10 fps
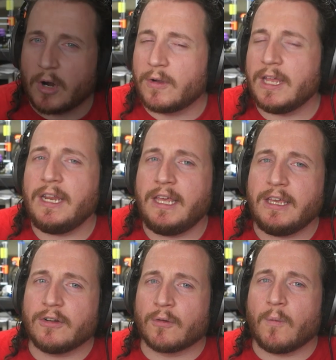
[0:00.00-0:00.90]
broken
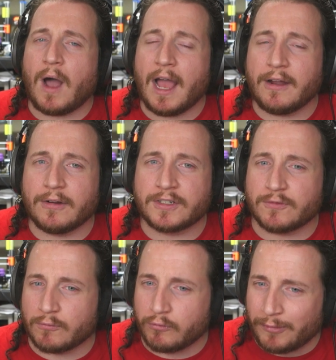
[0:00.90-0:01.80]
heater
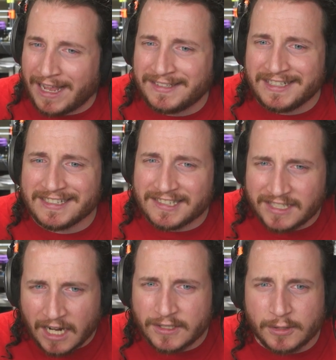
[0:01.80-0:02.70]
wires, resin
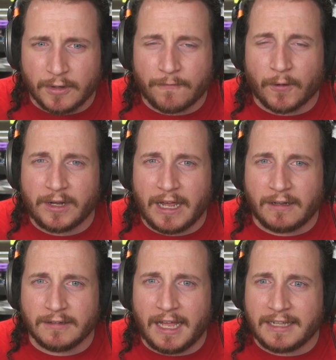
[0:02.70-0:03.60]
stuck to a
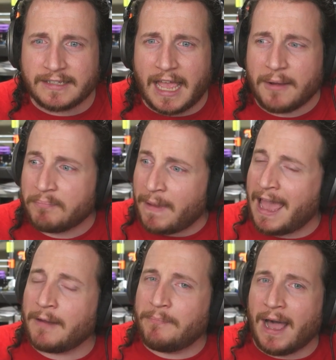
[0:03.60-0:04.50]
Fresnel lens, and
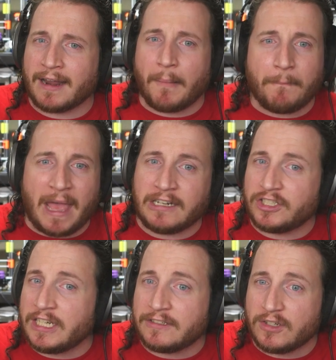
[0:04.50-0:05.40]
bad bottom
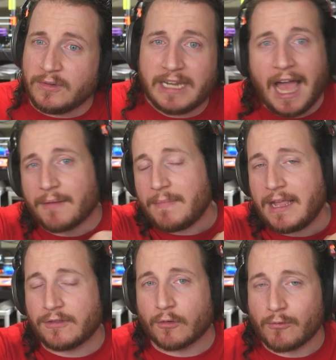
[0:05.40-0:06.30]
benchies do not
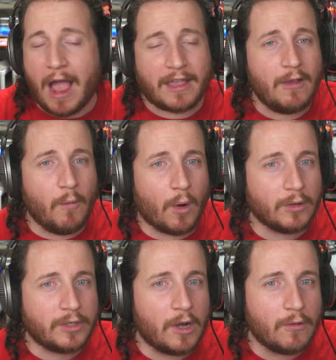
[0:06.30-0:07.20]
make the rocking
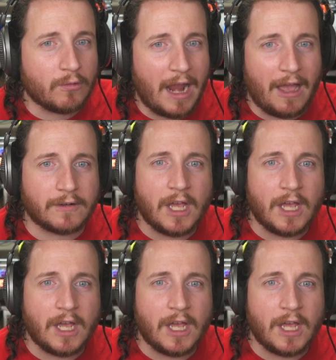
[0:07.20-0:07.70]
world go round.